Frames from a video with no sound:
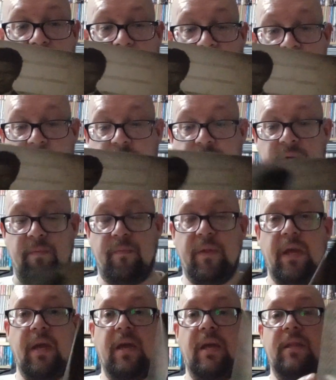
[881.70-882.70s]
the album
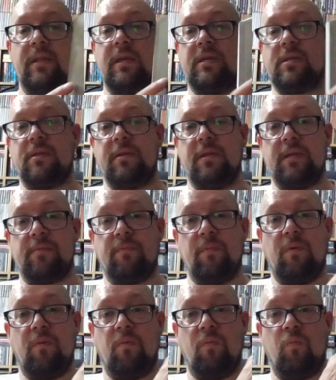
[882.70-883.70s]
in this
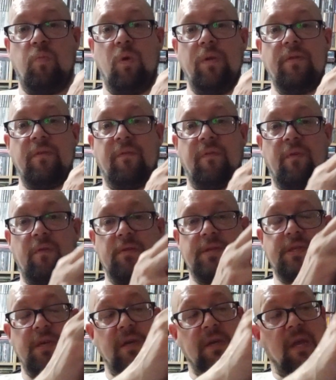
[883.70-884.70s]
wonderful
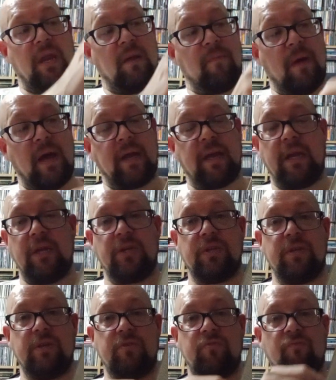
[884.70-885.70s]
circular package
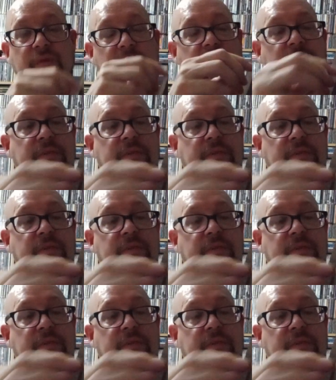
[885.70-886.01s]
that is written